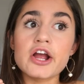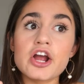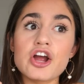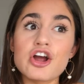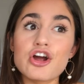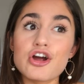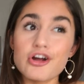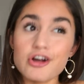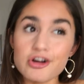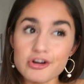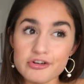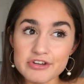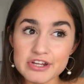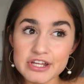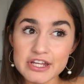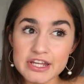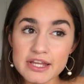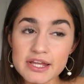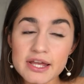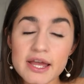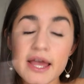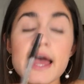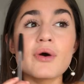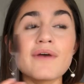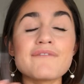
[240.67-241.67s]
curry.
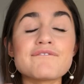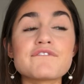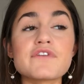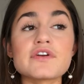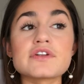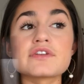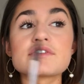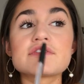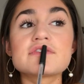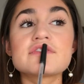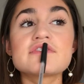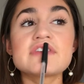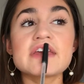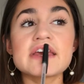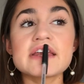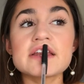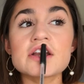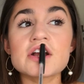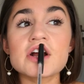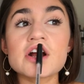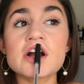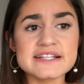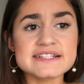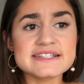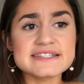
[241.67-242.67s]
And for
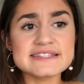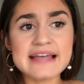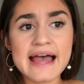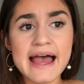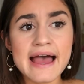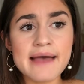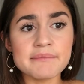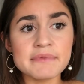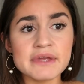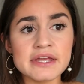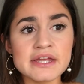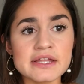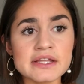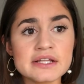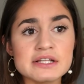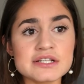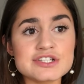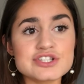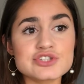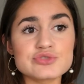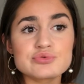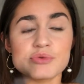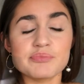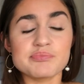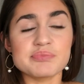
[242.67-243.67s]
dinner, salmon,
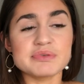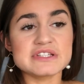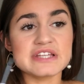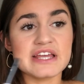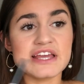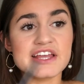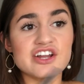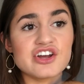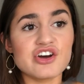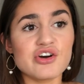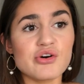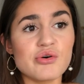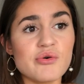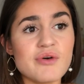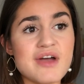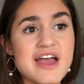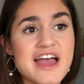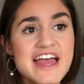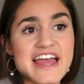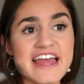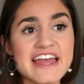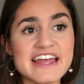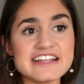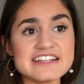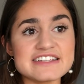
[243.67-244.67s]
sweet potato,
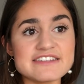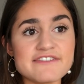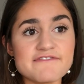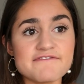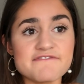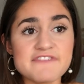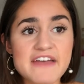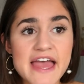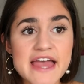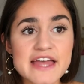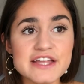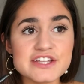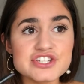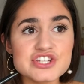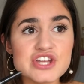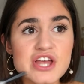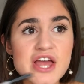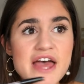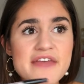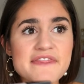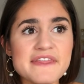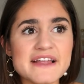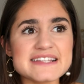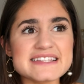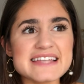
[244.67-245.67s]
and veg
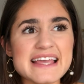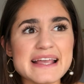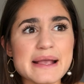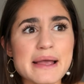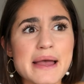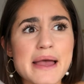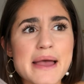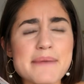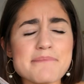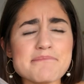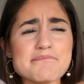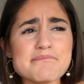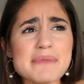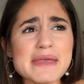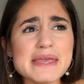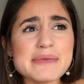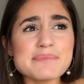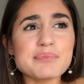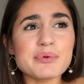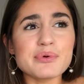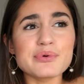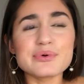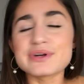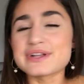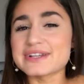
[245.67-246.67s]
that's like
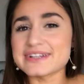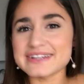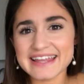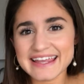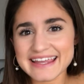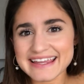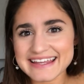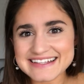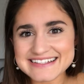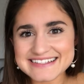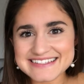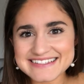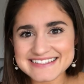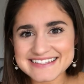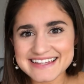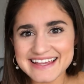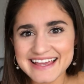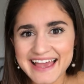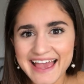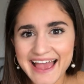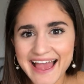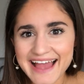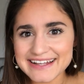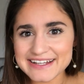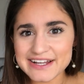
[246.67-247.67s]
maple glazed
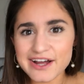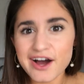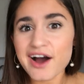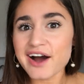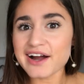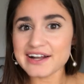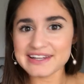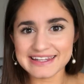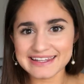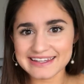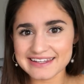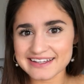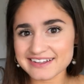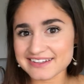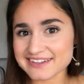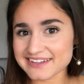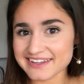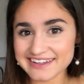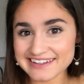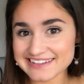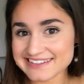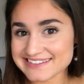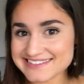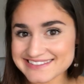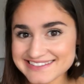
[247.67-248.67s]
and honey
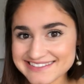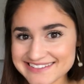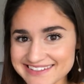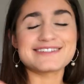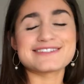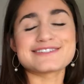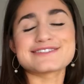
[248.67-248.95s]
glazed.